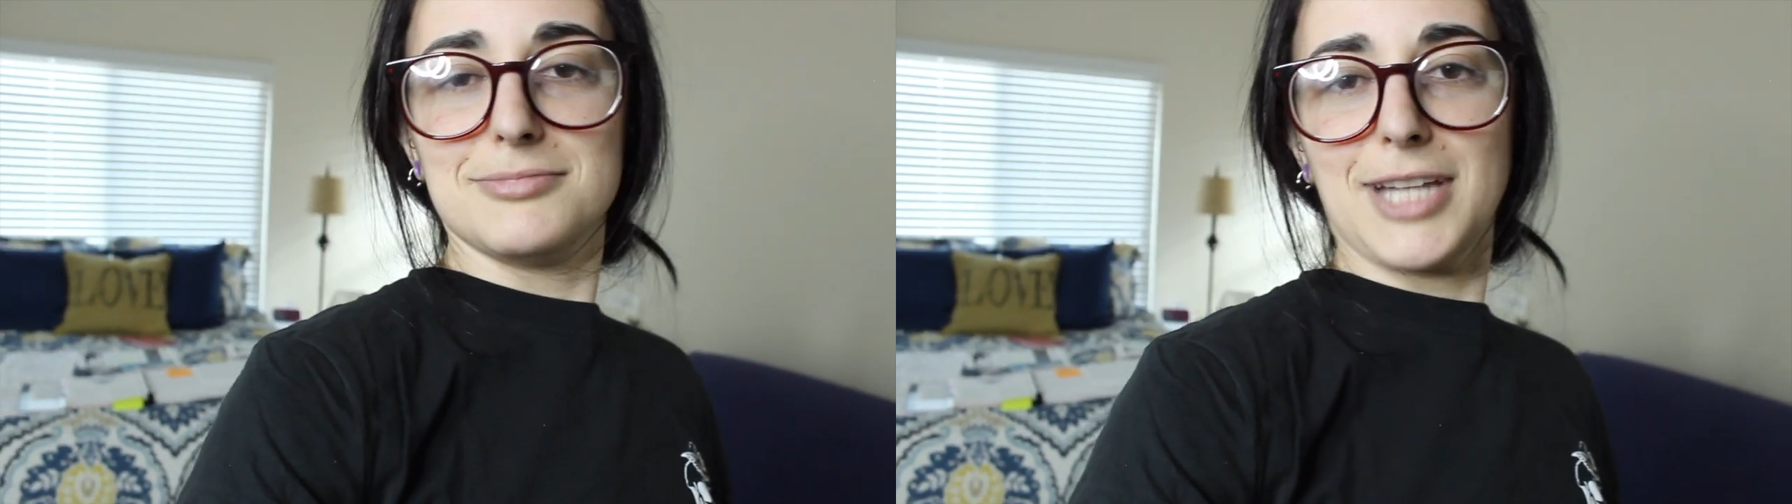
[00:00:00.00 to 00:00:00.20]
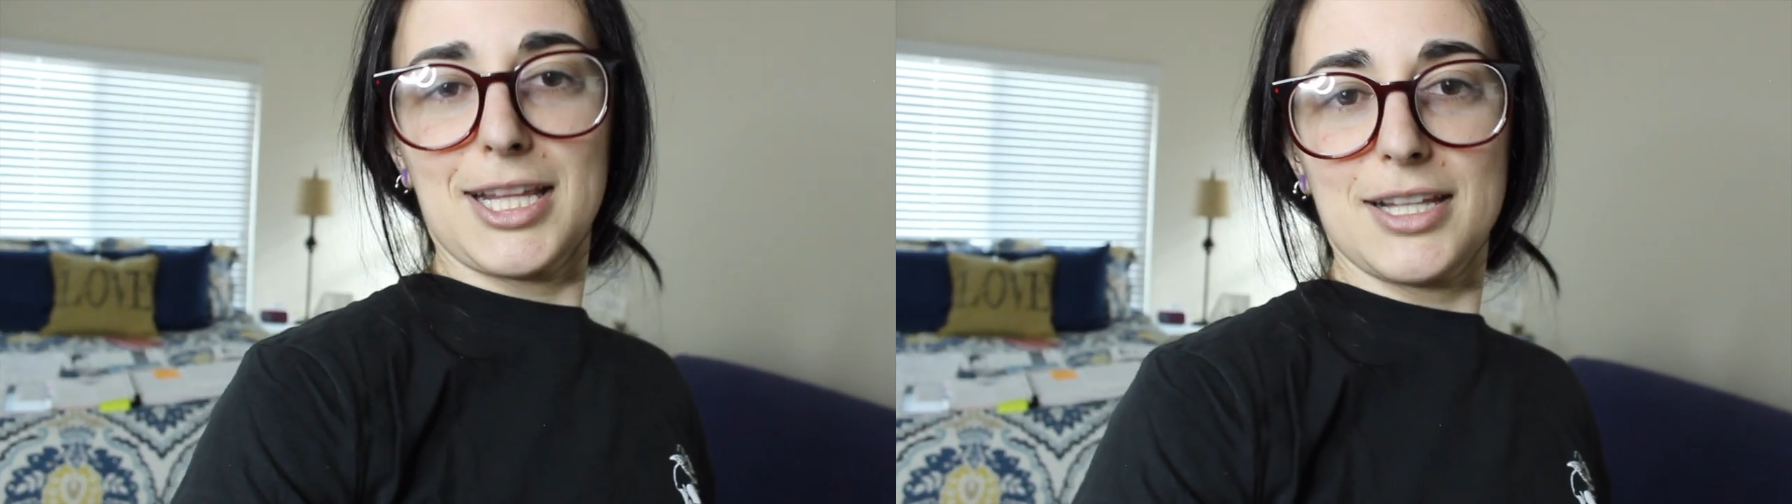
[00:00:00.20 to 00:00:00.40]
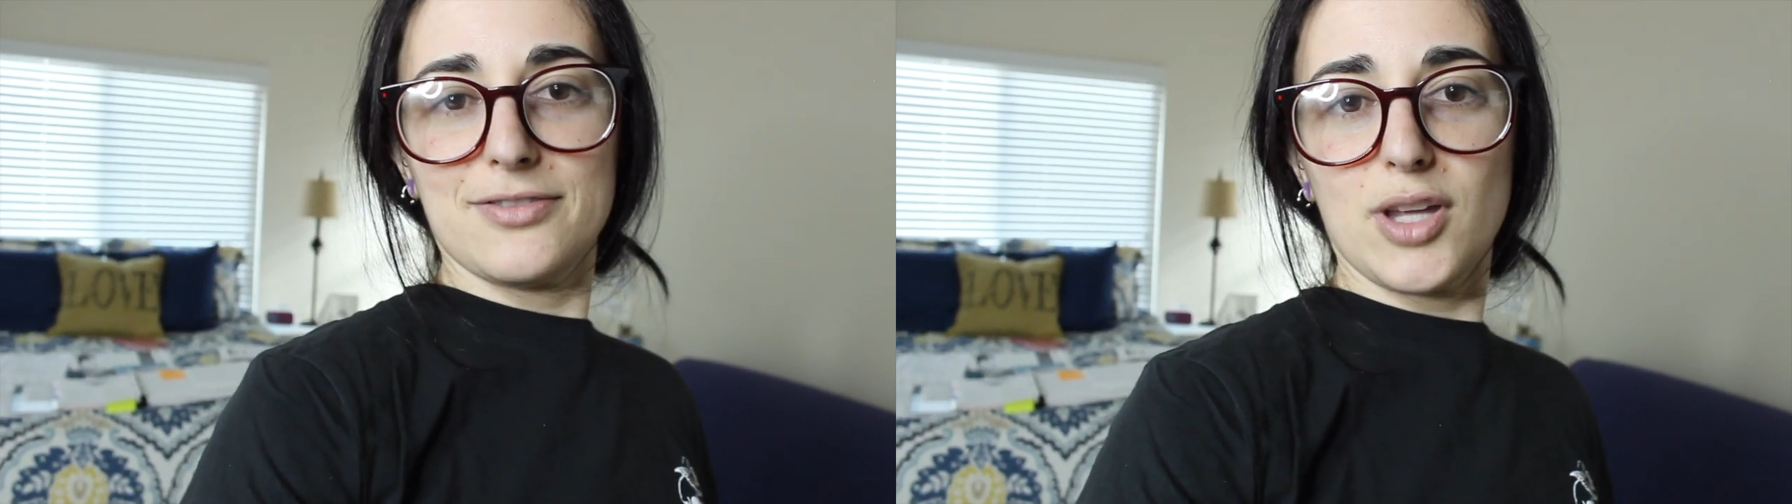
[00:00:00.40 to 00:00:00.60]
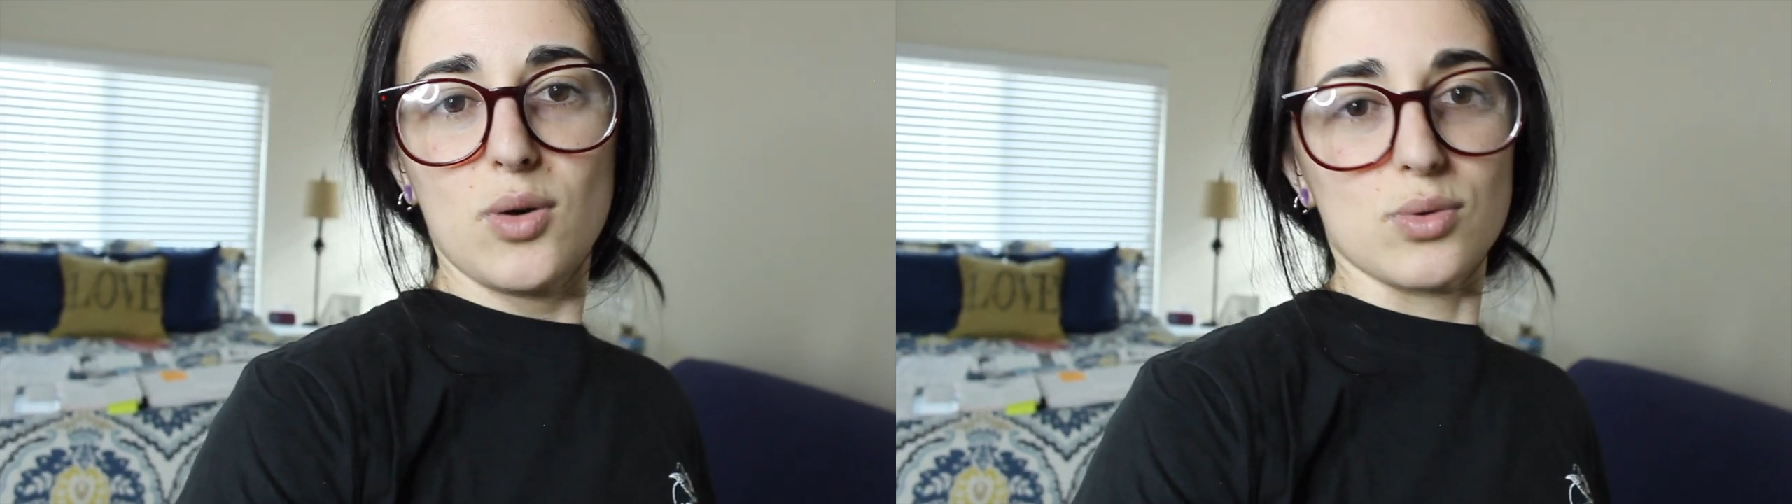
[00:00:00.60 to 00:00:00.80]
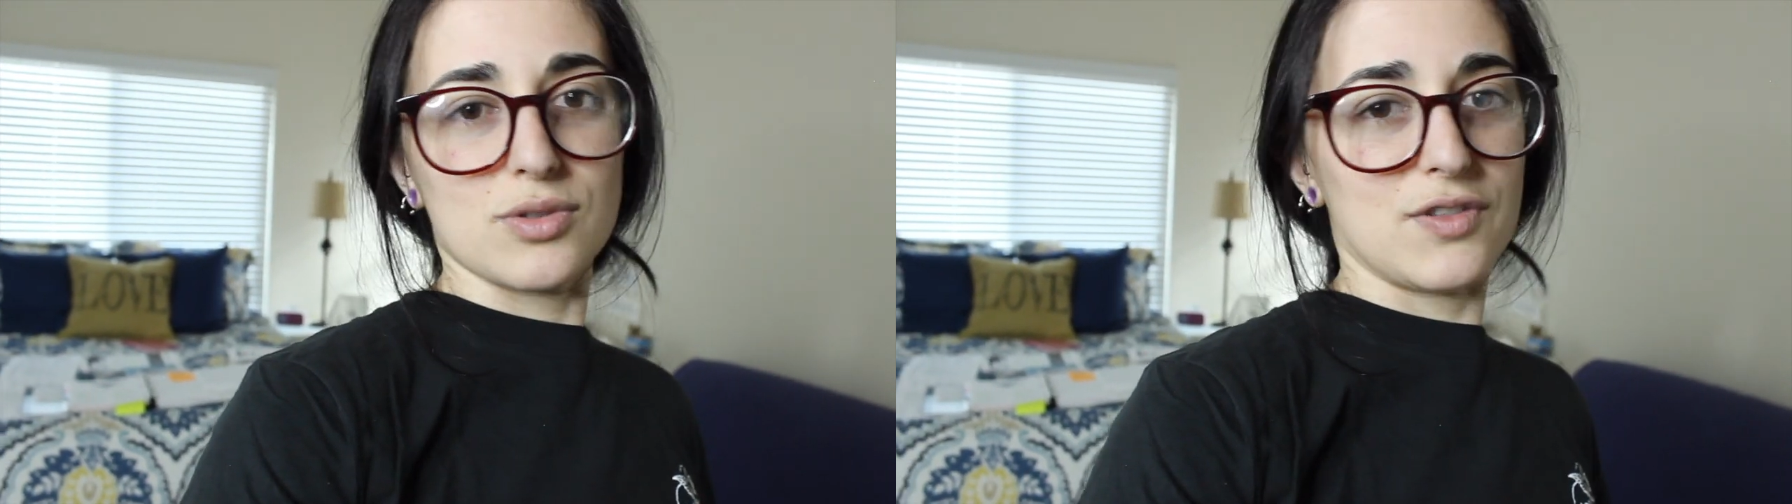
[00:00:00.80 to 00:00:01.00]
deadlift
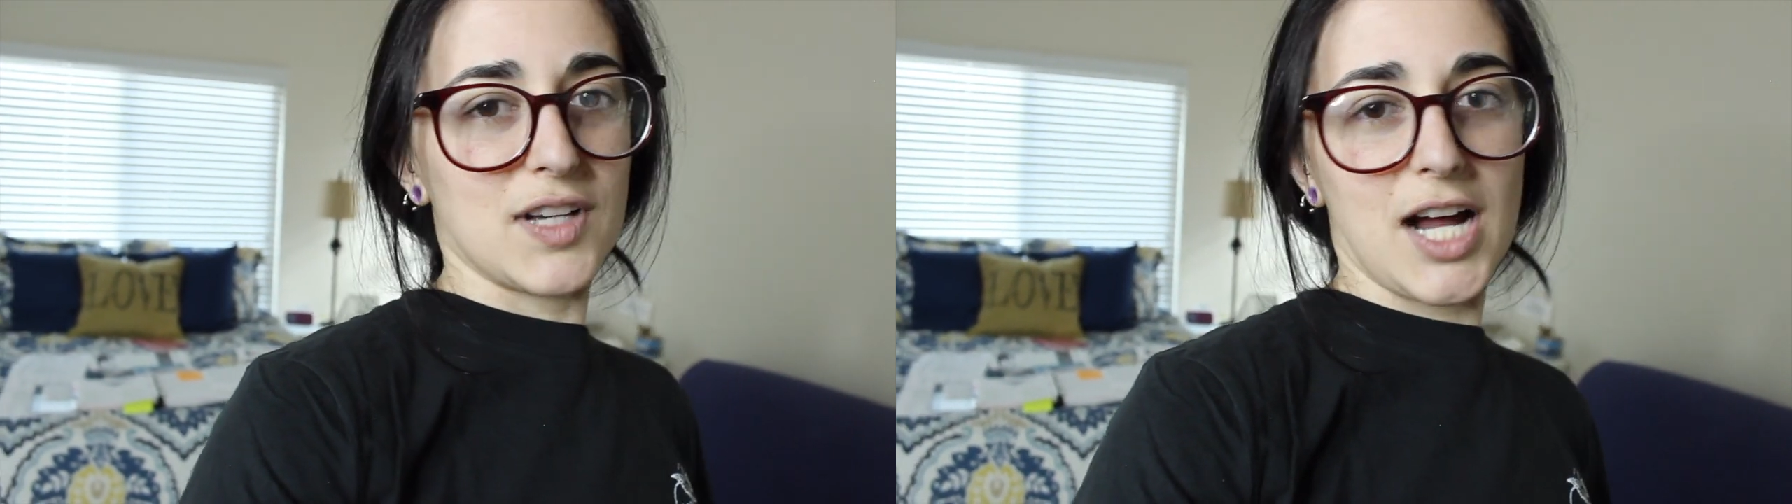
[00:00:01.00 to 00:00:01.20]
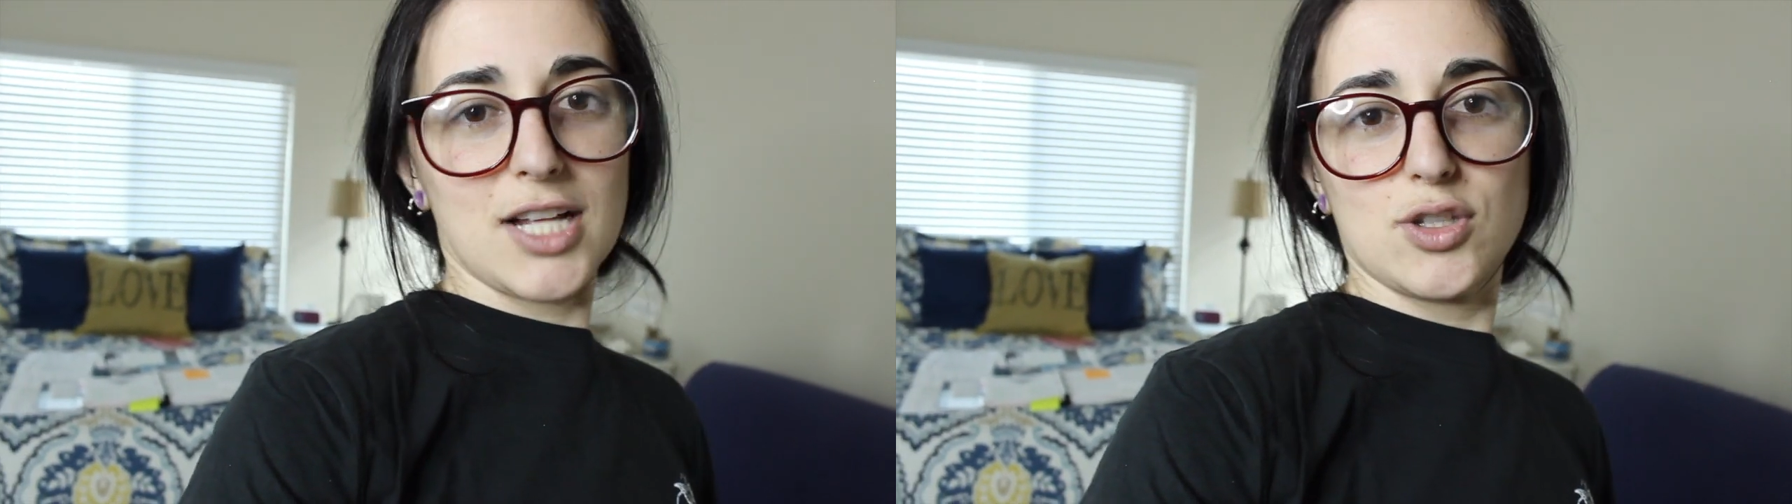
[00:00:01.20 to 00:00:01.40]
those. If you got